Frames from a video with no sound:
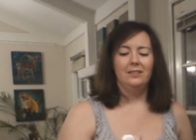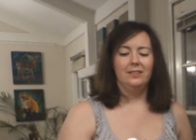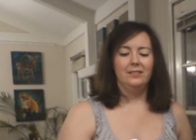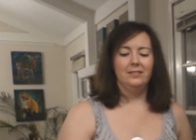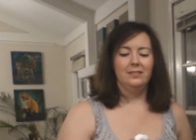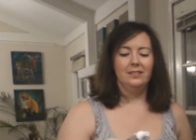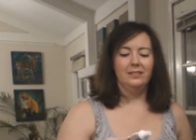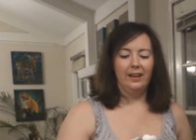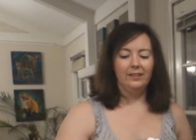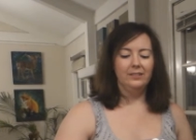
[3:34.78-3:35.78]
because the
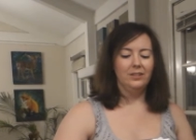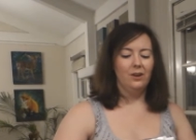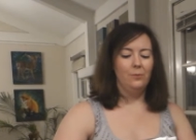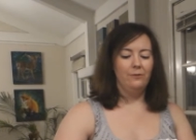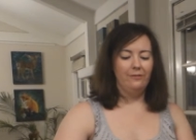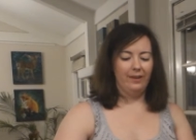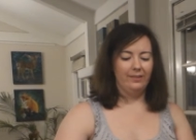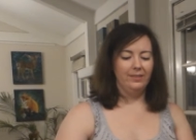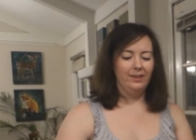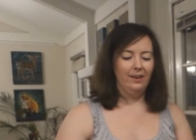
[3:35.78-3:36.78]
xylitol will
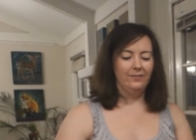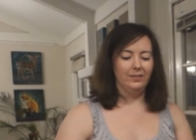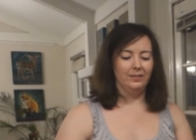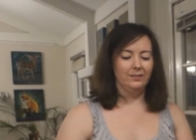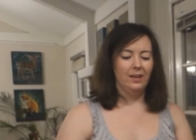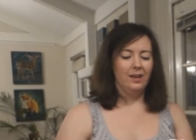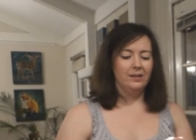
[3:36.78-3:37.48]
fight the cavities.